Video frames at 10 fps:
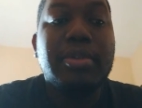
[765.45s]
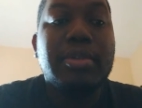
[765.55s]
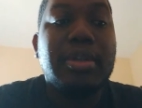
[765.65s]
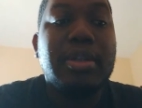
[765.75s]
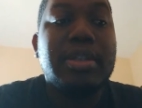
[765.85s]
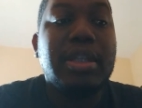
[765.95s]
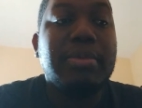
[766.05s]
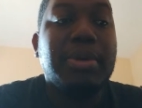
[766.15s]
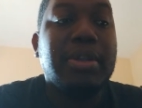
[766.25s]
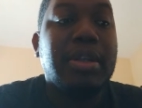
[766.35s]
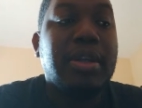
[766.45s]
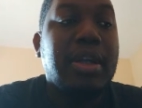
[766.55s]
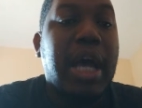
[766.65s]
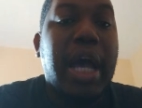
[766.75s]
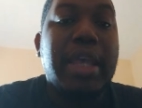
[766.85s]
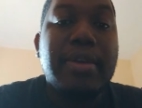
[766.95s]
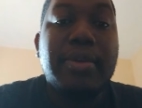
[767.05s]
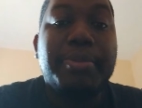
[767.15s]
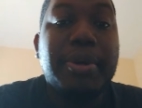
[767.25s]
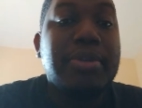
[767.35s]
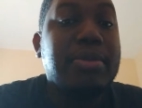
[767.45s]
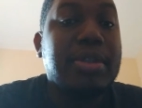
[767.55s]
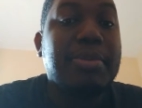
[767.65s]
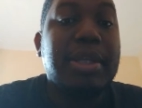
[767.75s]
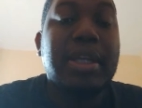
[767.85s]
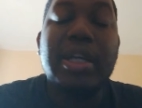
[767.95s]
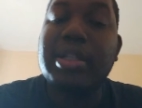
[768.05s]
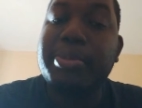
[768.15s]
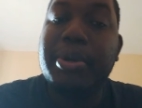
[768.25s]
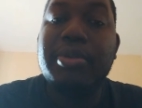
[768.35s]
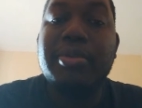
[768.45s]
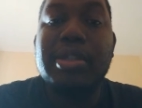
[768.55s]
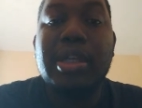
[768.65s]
You see, but you produce the beat as a producer.